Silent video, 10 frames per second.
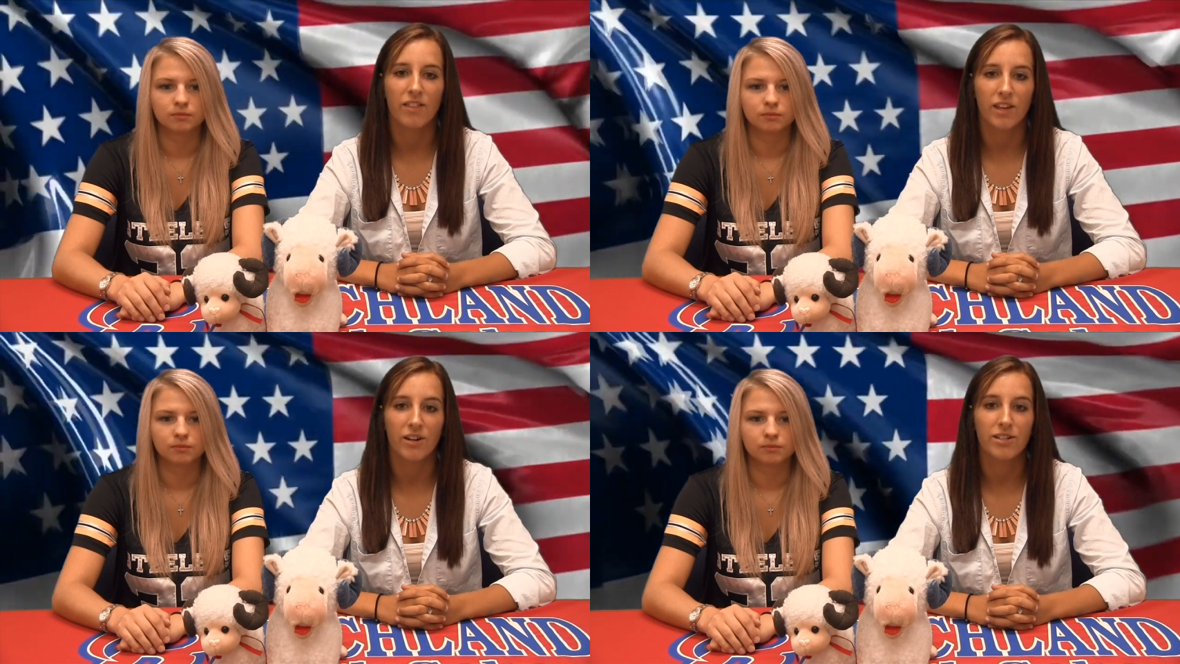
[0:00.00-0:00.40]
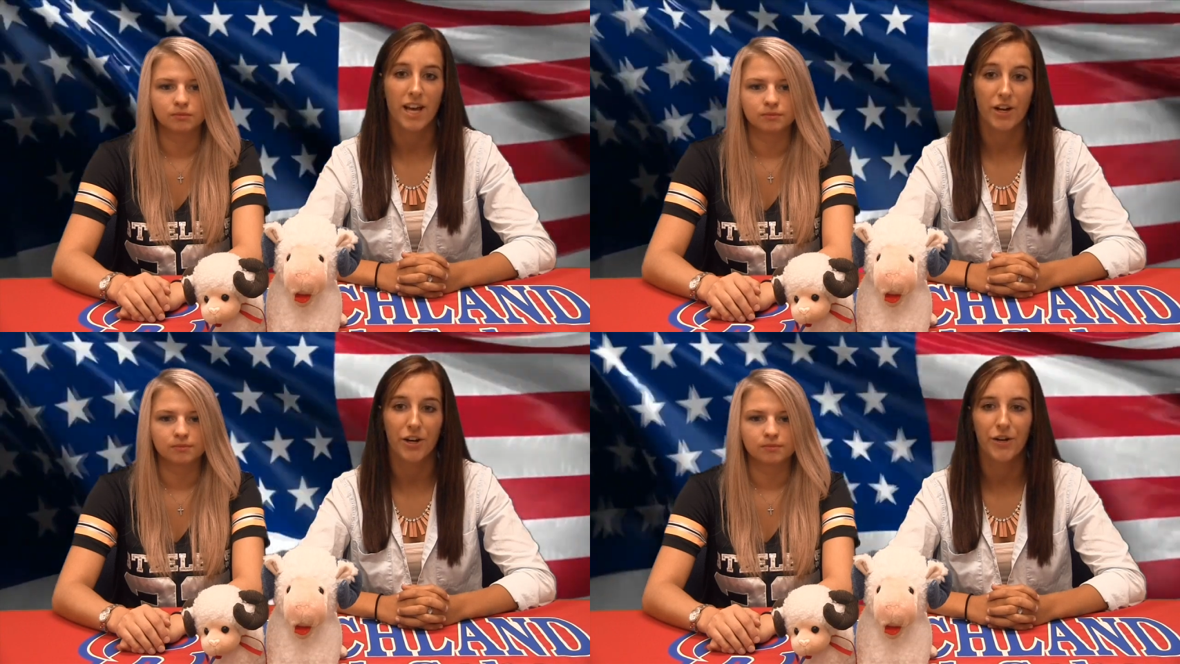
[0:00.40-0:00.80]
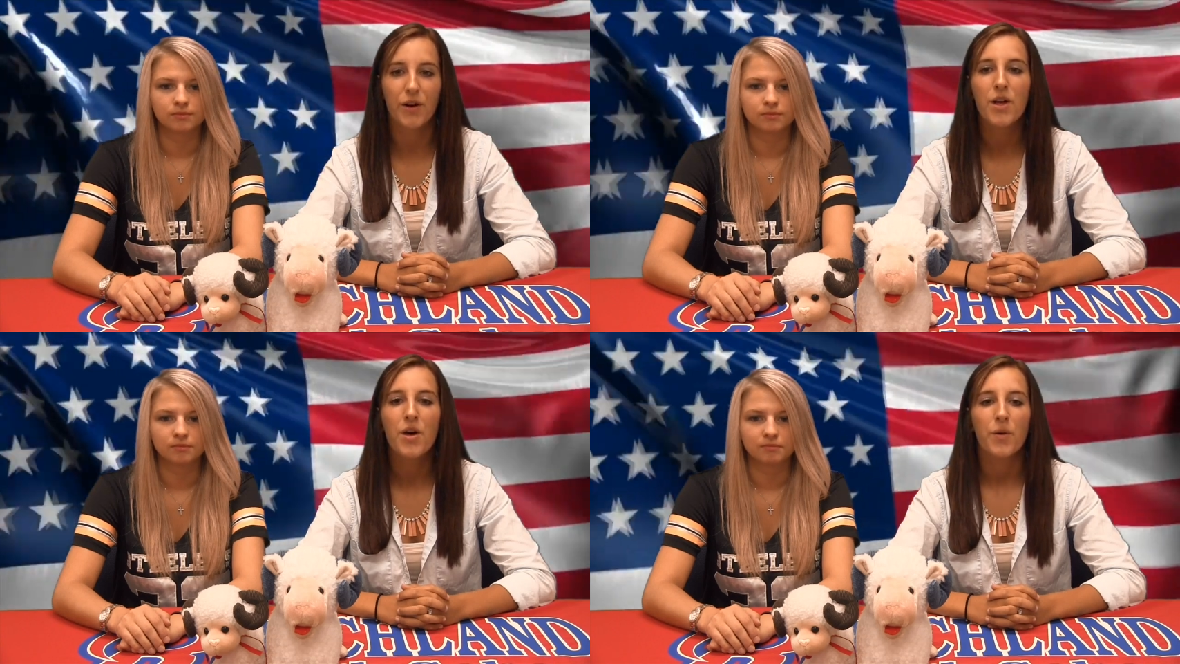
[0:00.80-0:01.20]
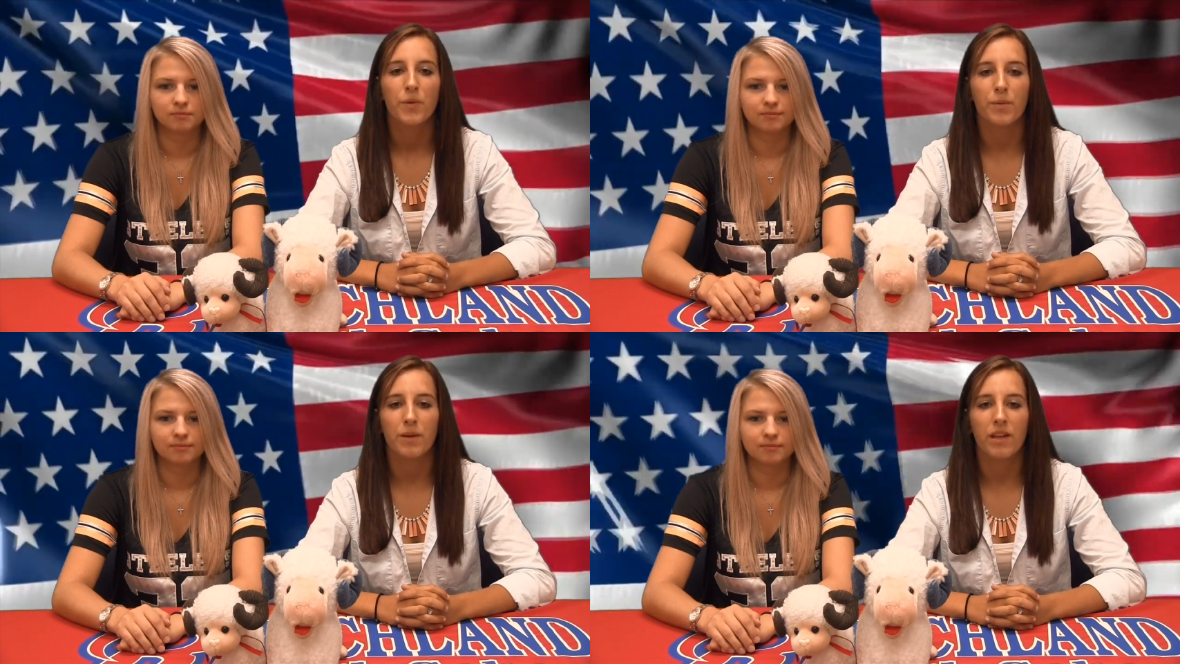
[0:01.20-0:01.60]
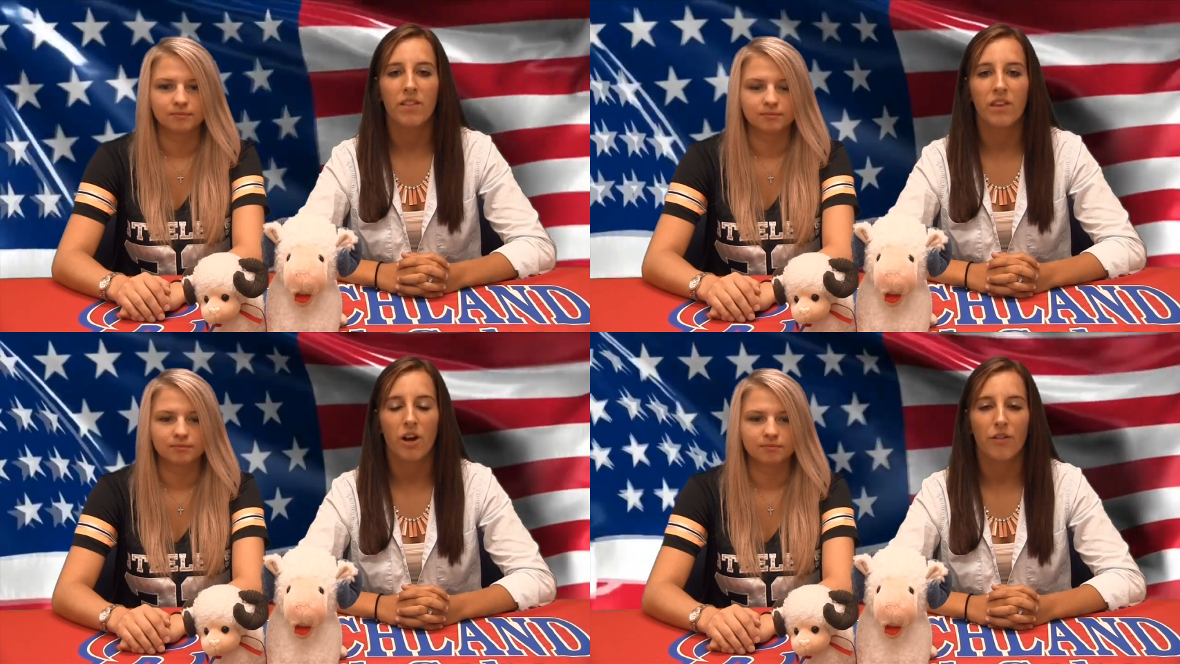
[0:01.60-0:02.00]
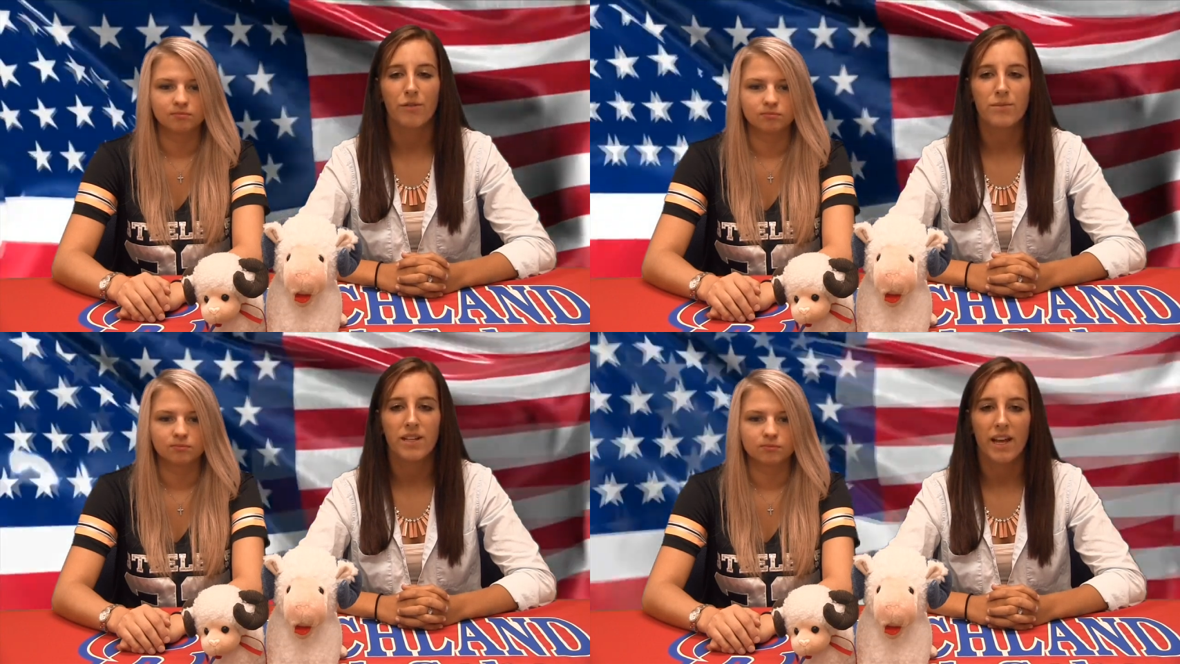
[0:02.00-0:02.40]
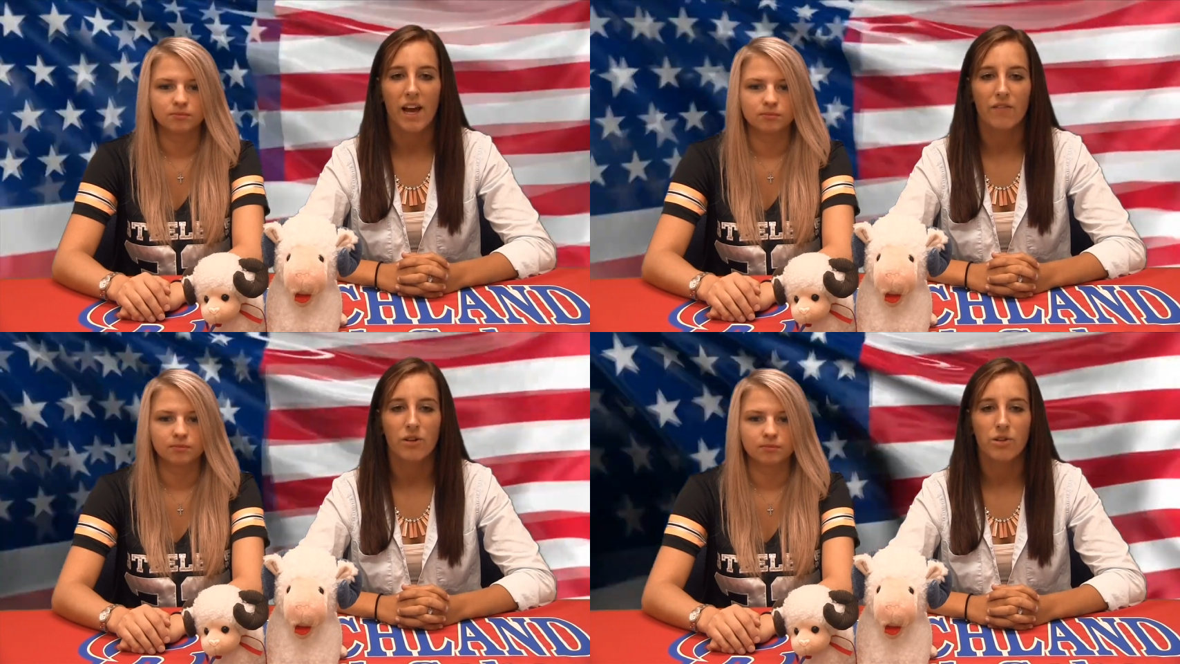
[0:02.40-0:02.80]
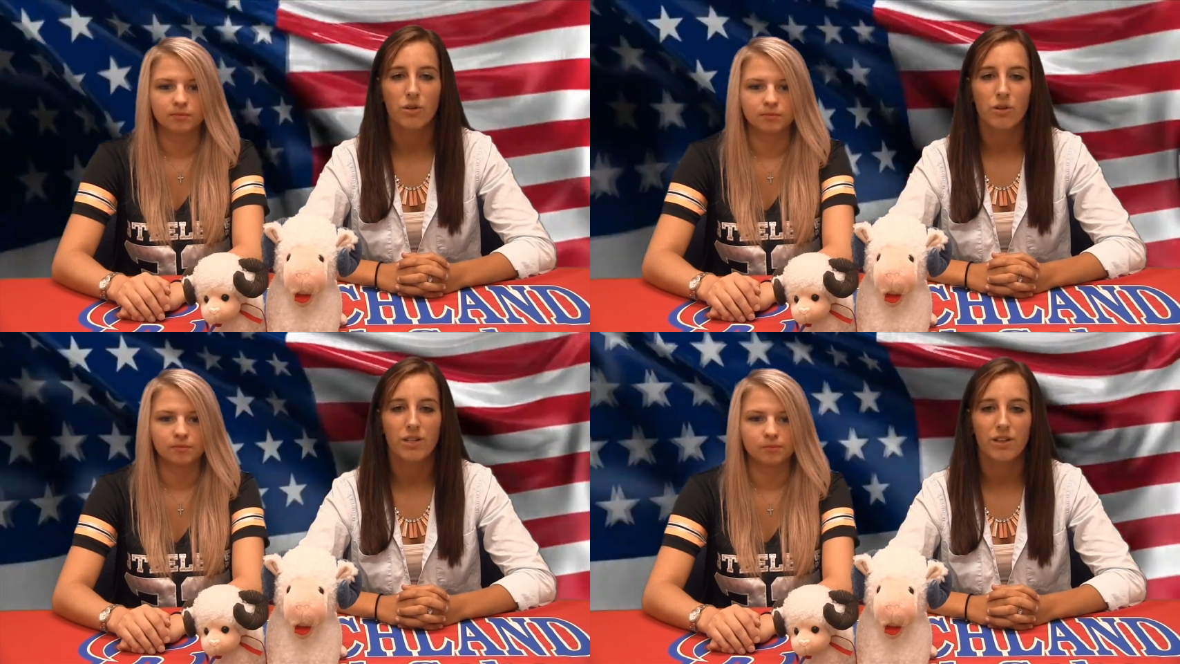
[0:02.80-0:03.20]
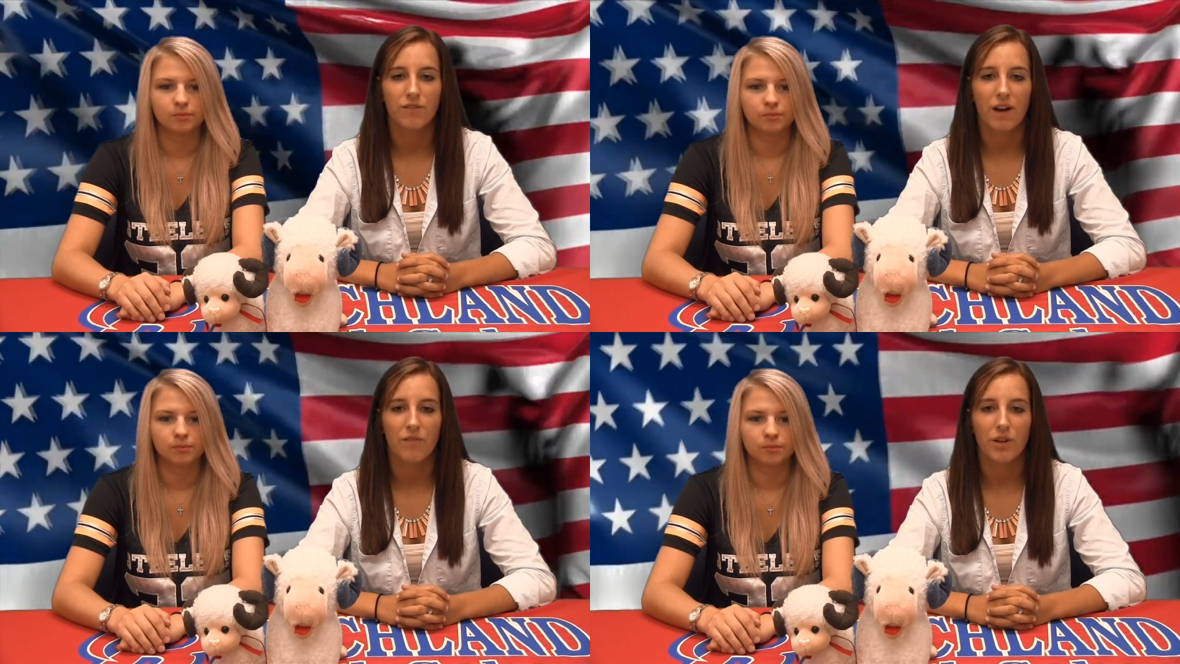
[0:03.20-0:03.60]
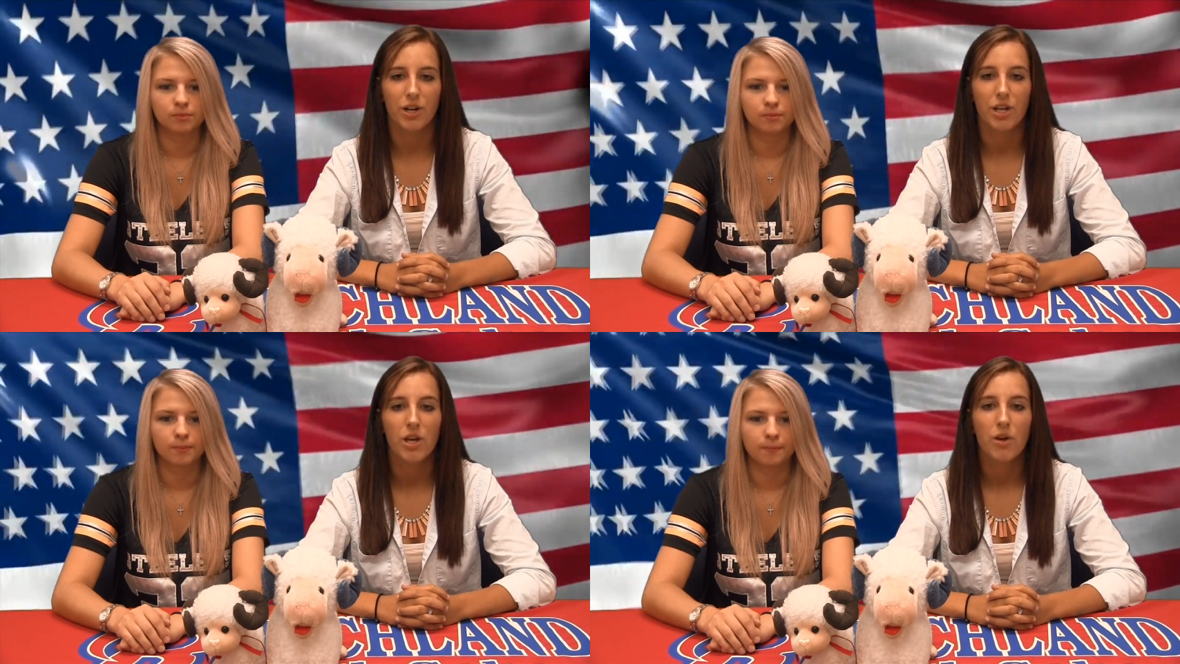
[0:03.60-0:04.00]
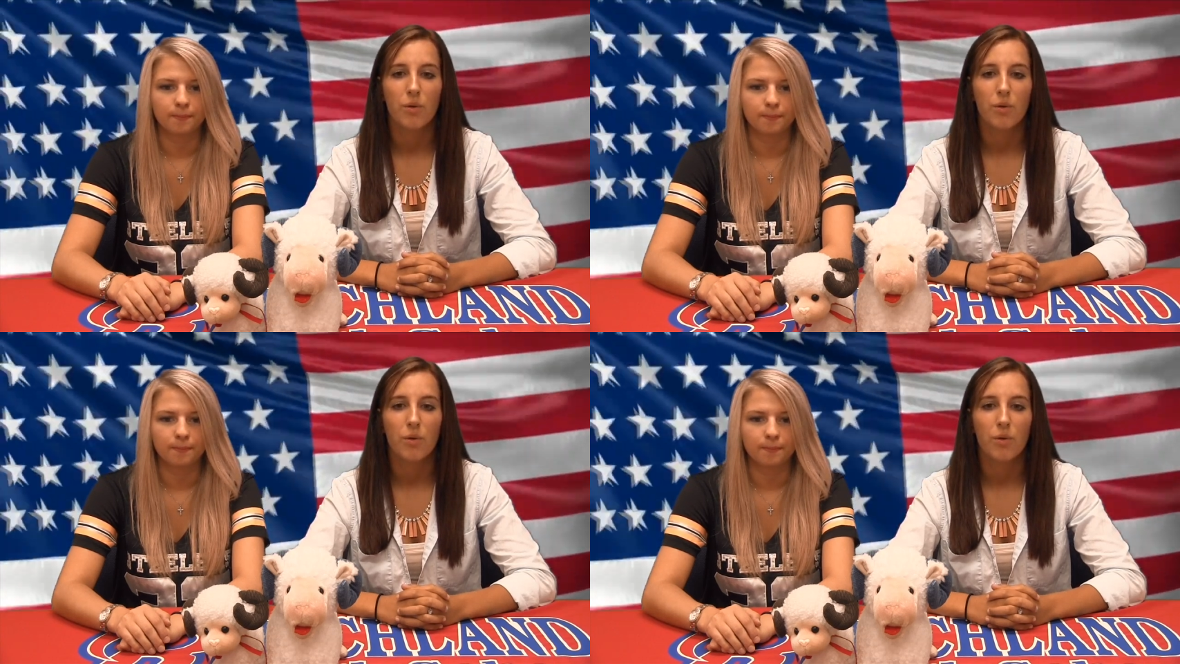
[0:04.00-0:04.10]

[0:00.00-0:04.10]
Speaker 1: Theater Tech Crew, will meet in the art room today after school until 5:30.